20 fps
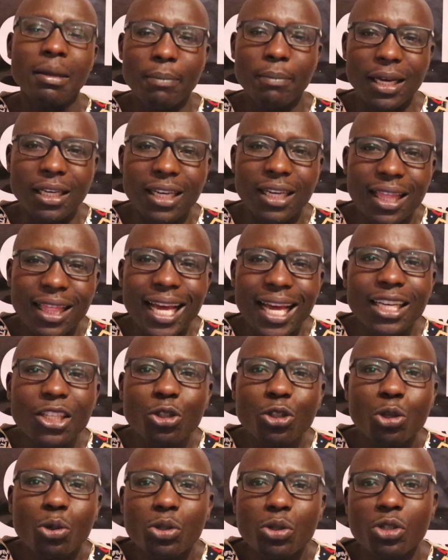But that
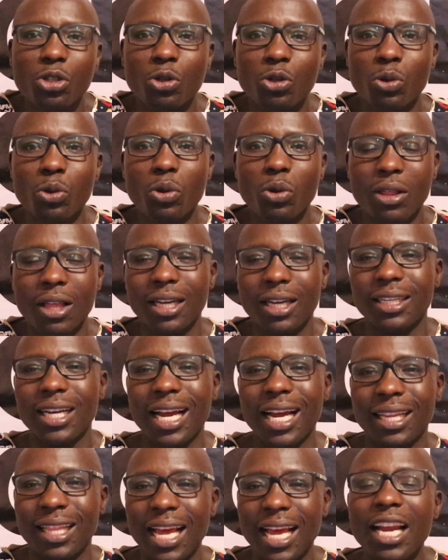shows you
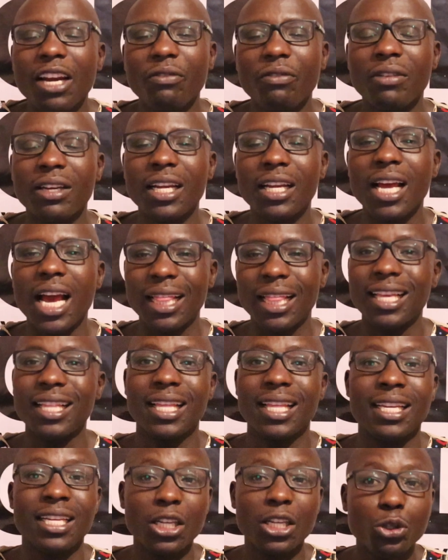that at the end of the day, I think
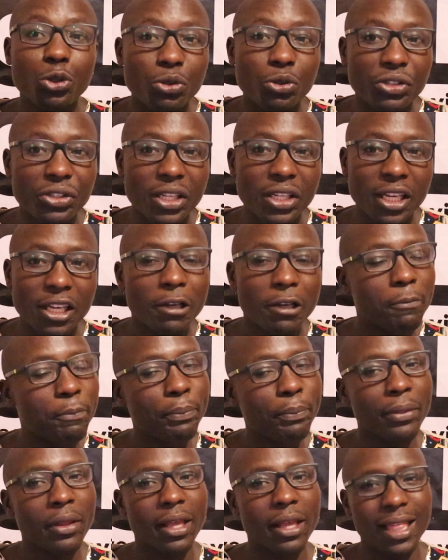they need to see
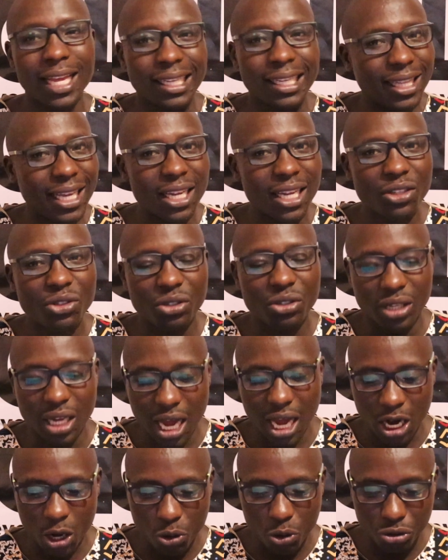that things
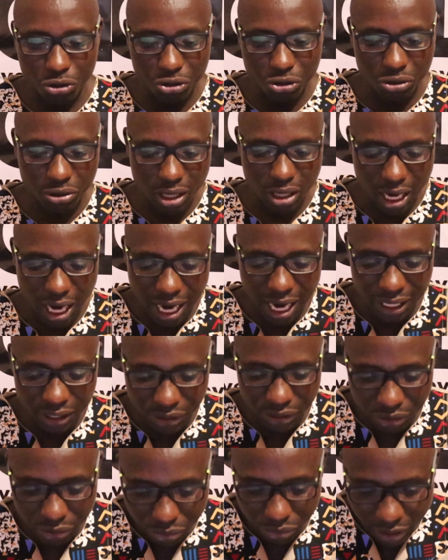are not
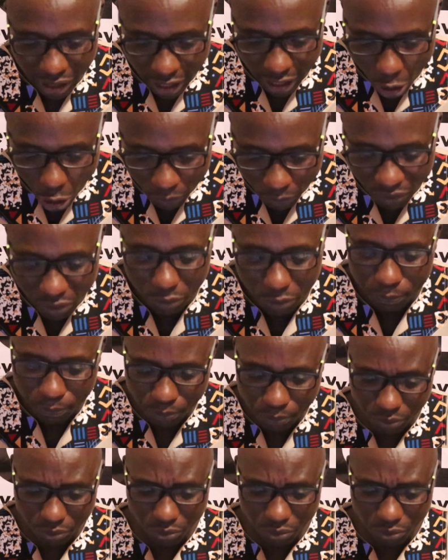as very hopeful.